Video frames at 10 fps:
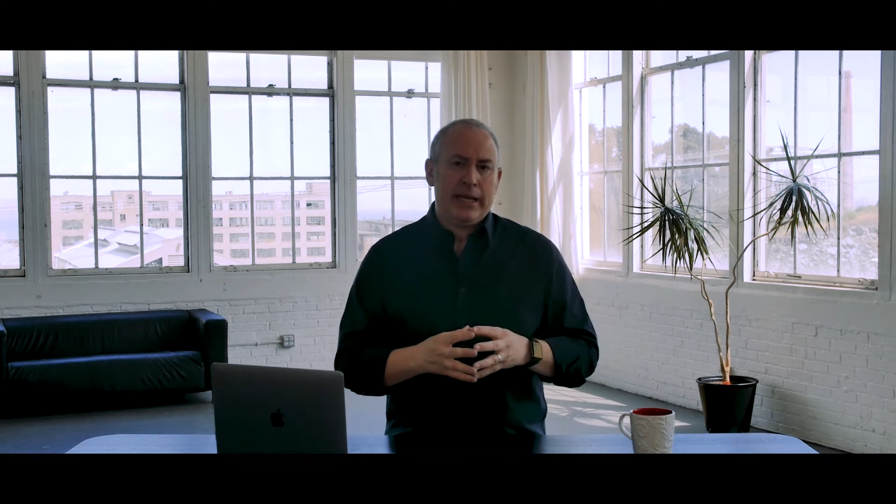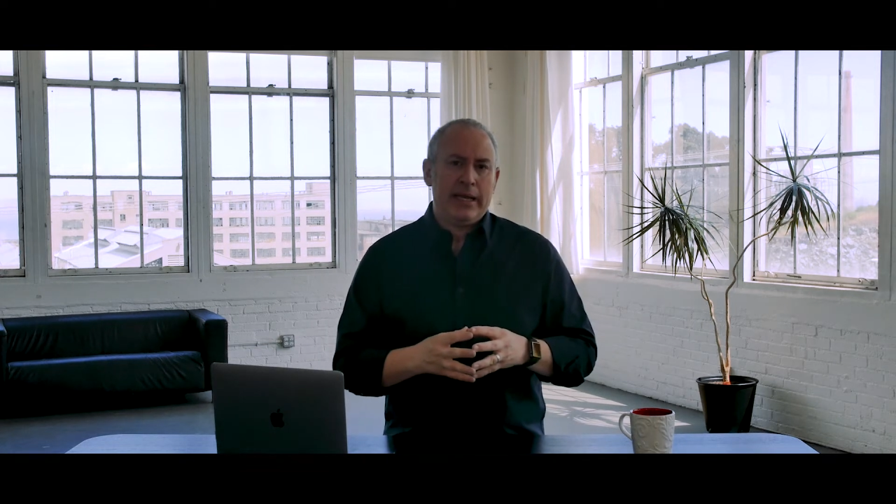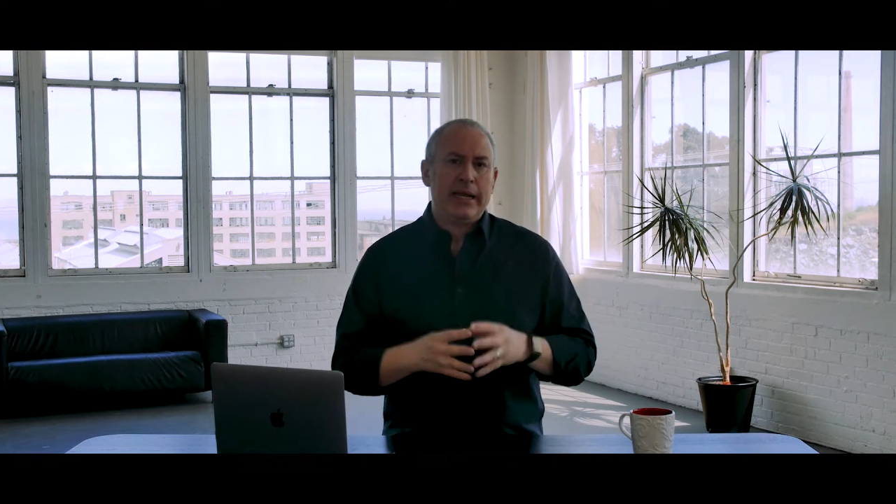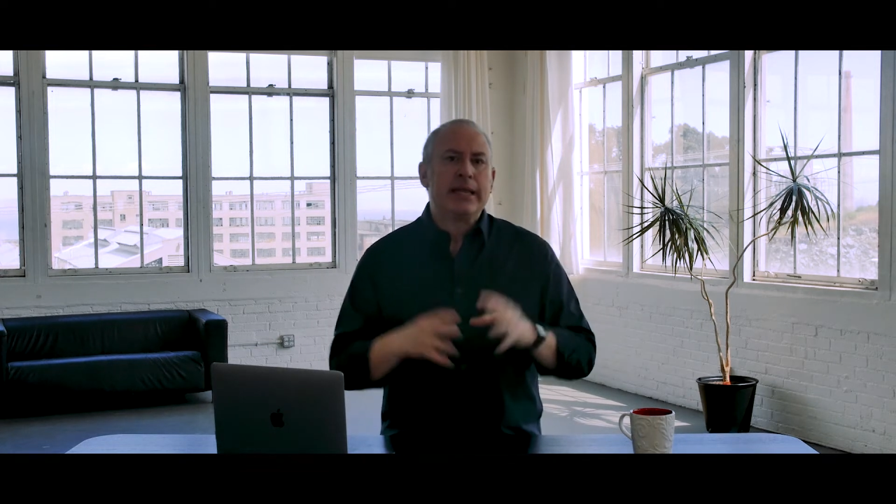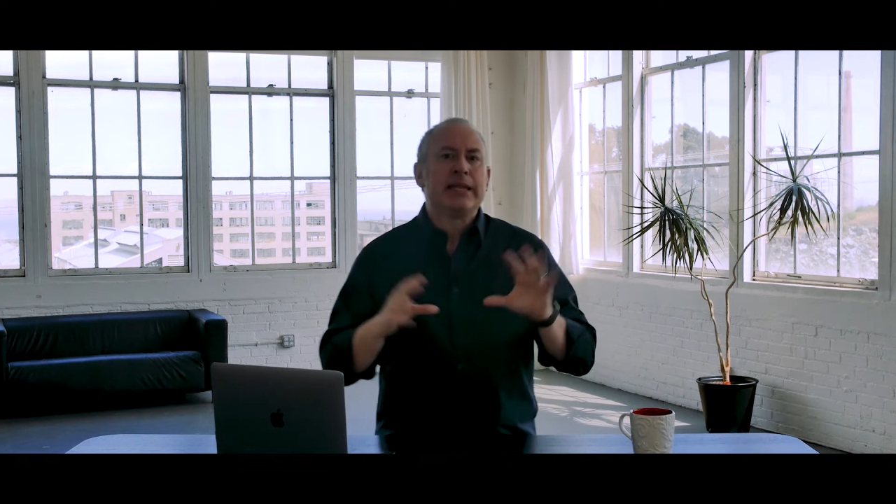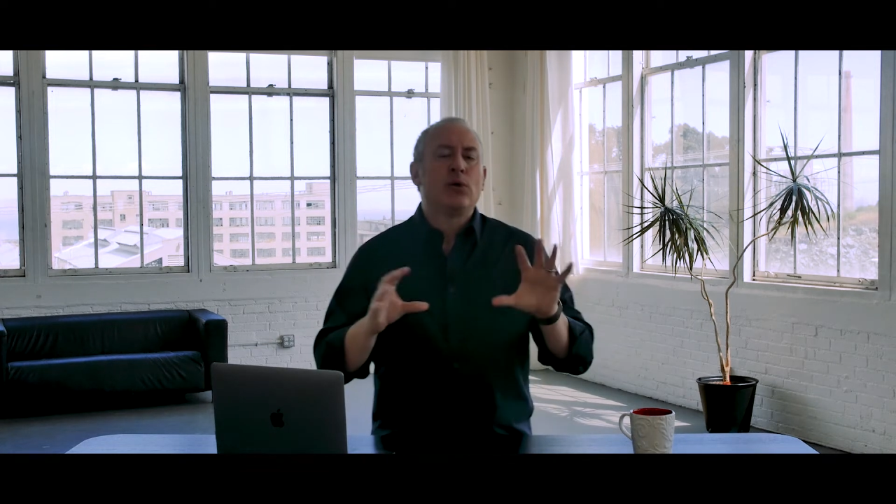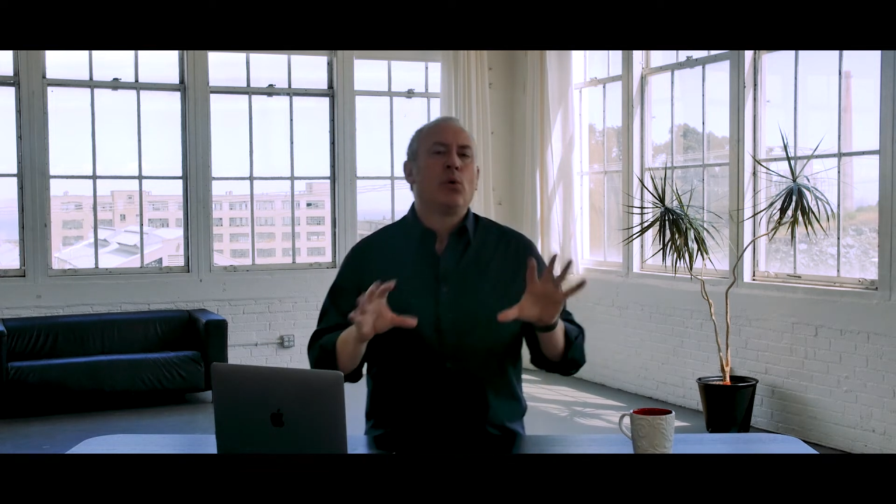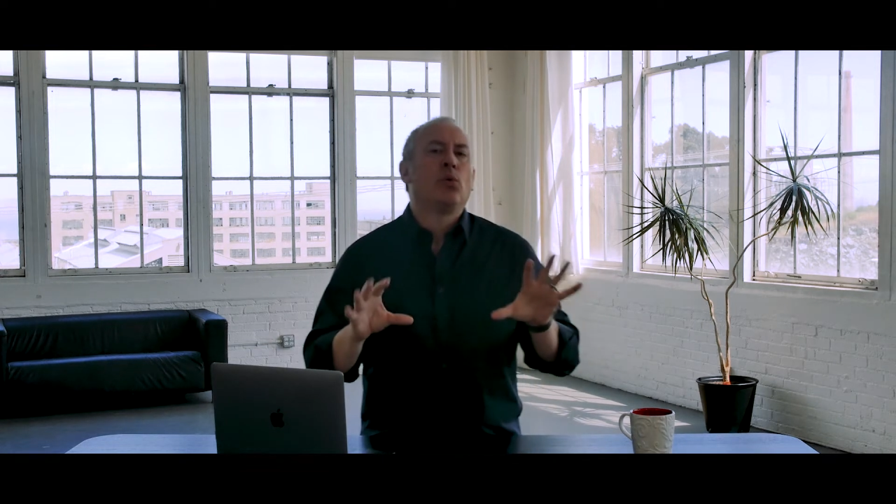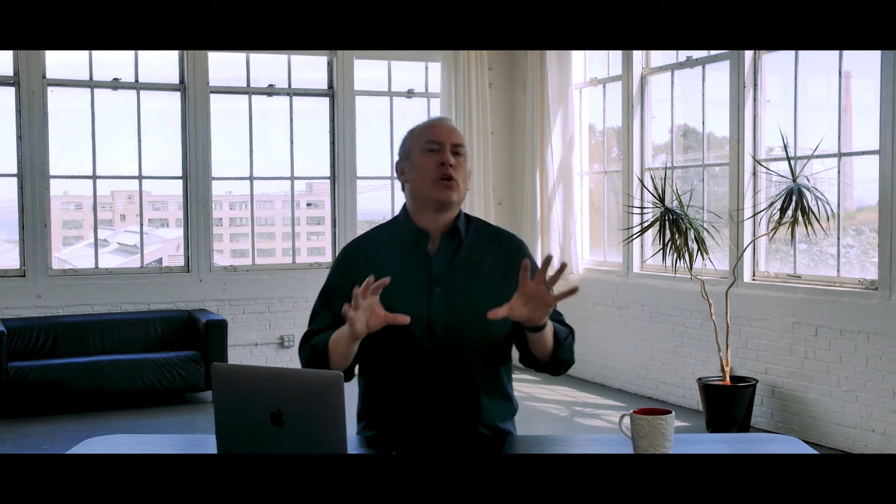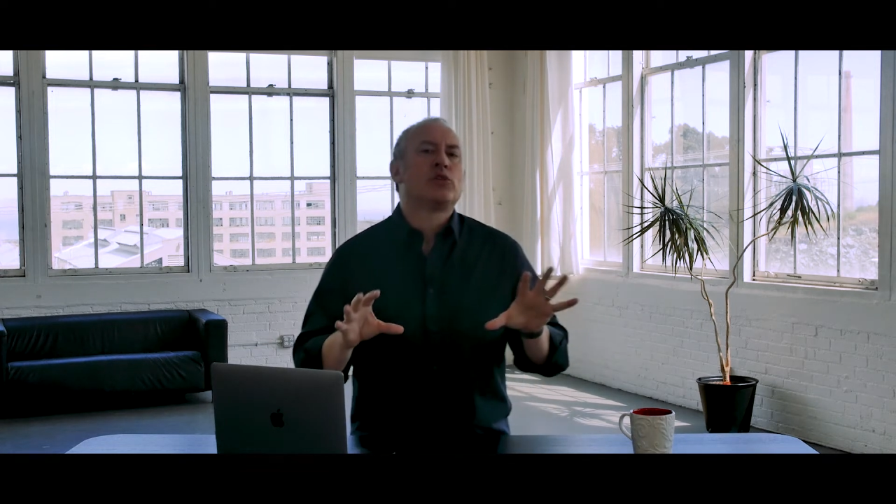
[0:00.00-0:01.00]
And I think
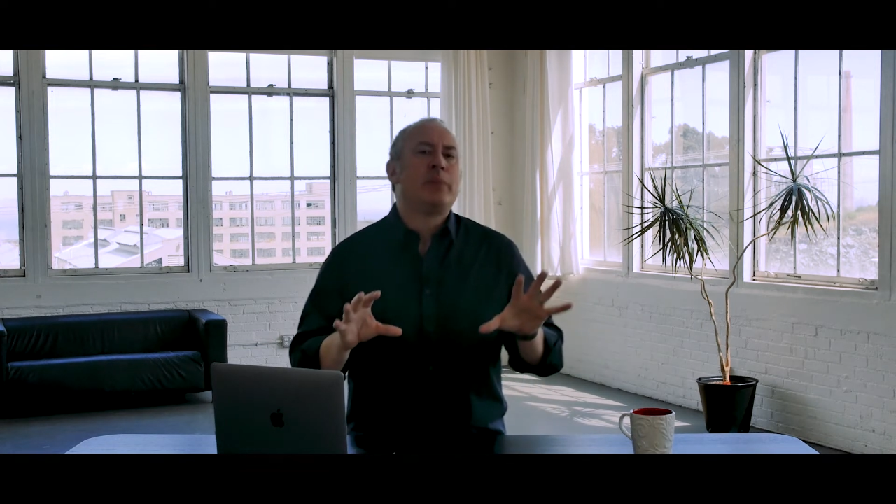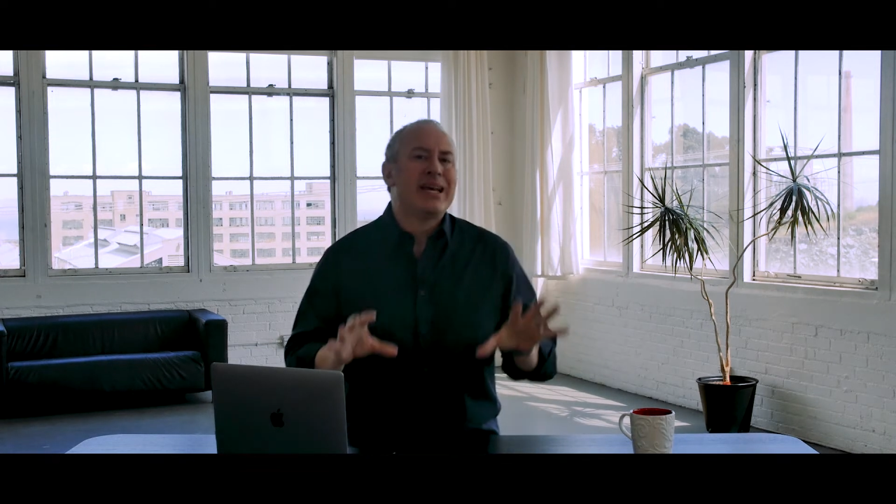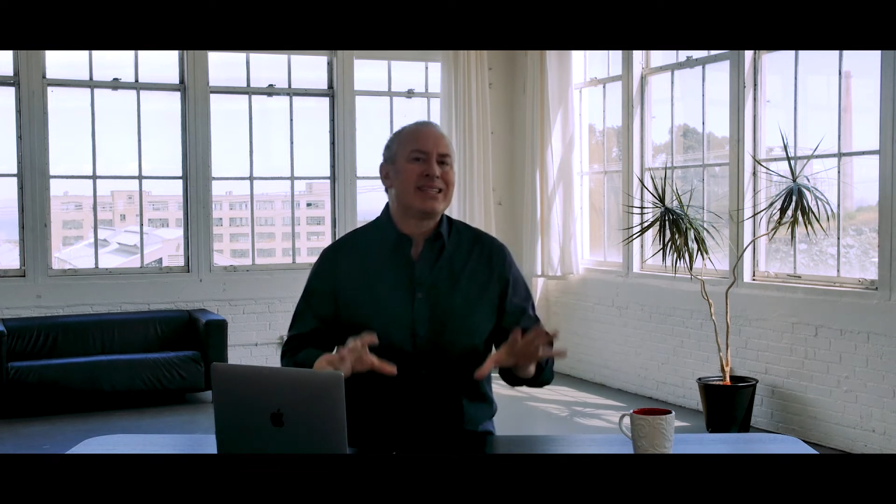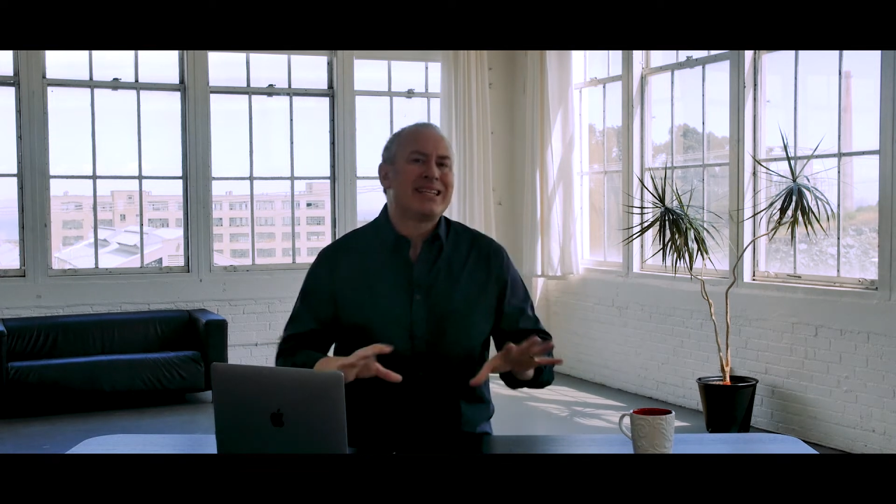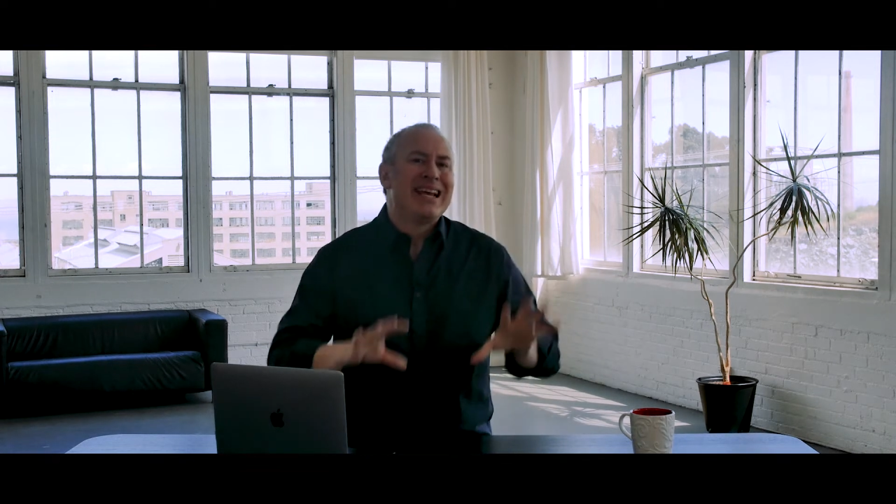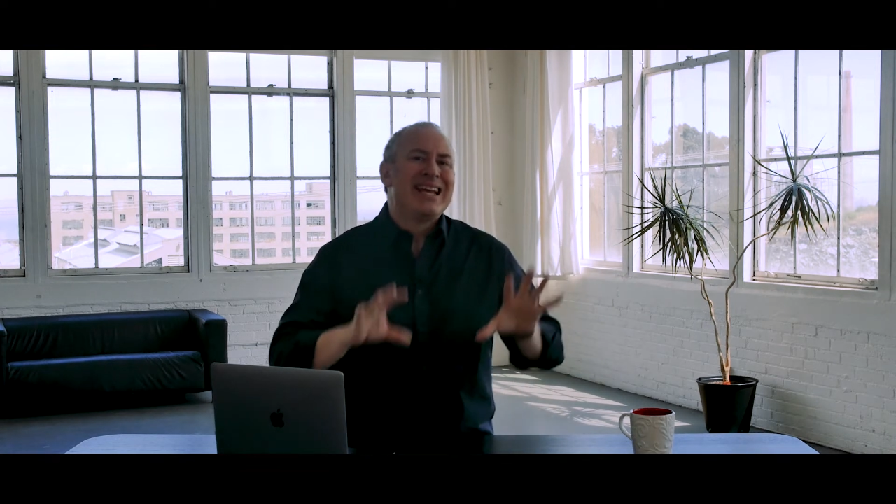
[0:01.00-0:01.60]
what works best